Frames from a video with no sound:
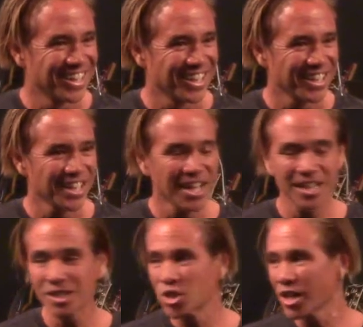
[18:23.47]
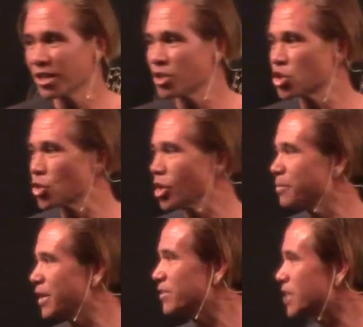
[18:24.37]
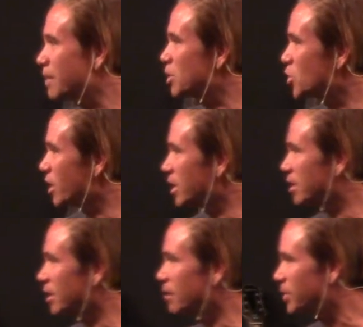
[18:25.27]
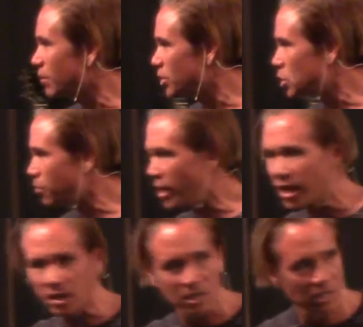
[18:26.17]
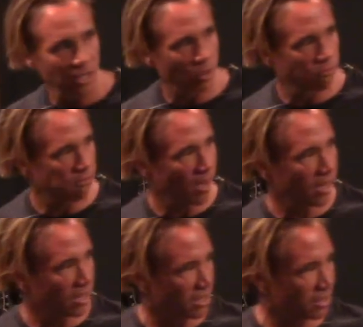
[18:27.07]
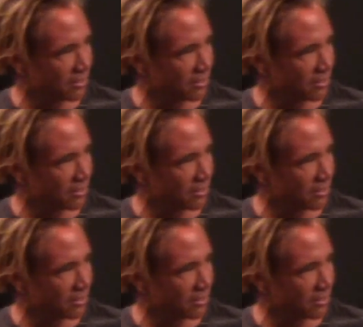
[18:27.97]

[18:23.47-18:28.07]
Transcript: He had to try to destroy him, but every time he tried to kill him, they would spread like fire.